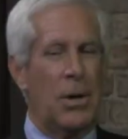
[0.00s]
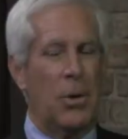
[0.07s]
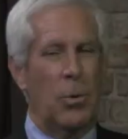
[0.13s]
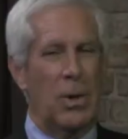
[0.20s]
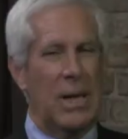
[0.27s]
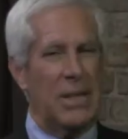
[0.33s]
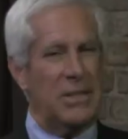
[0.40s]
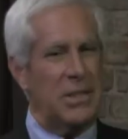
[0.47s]

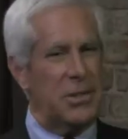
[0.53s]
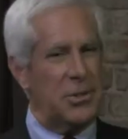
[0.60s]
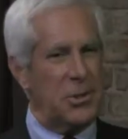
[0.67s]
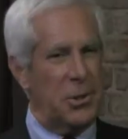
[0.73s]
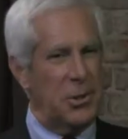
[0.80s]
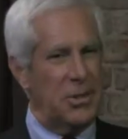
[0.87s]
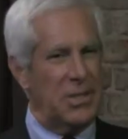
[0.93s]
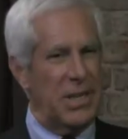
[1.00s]
Well, actually, it
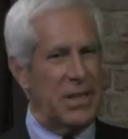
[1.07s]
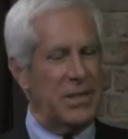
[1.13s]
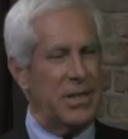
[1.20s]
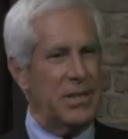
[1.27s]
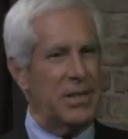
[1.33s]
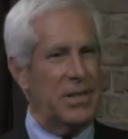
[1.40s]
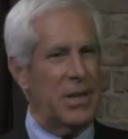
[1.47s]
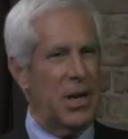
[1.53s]
turns out
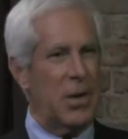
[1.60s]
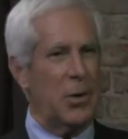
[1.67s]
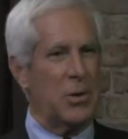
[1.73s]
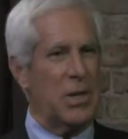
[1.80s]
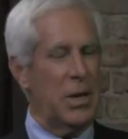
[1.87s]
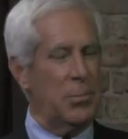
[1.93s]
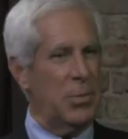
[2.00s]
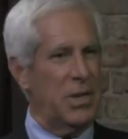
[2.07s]
that the auto
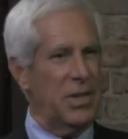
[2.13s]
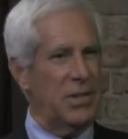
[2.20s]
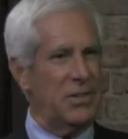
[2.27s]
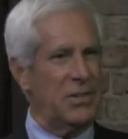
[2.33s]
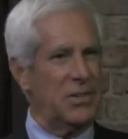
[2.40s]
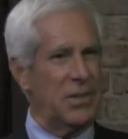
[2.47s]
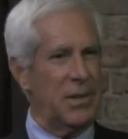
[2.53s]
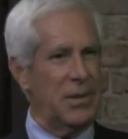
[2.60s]

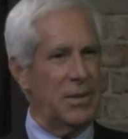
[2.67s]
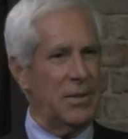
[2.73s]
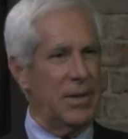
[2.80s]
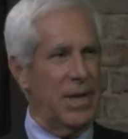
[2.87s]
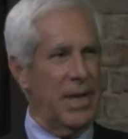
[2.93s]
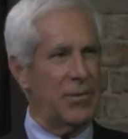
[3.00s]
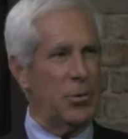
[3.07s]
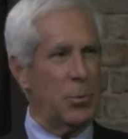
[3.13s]
companies
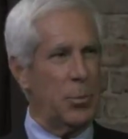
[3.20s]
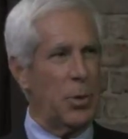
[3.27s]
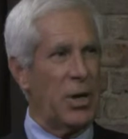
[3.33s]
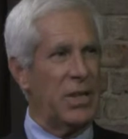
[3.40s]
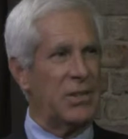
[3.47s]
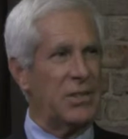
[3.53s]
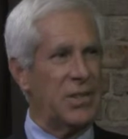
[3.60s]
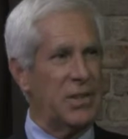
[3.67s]
have
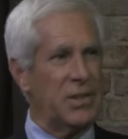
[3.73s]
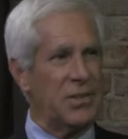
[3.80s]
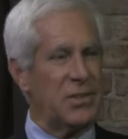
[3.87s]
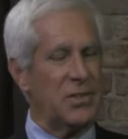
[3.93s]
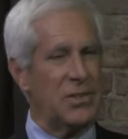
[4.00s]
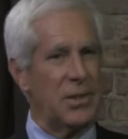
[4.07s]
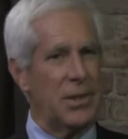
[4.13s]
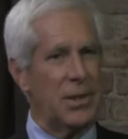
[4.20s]
embraced
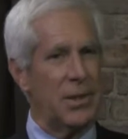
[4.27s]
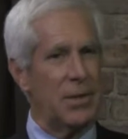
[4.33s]
this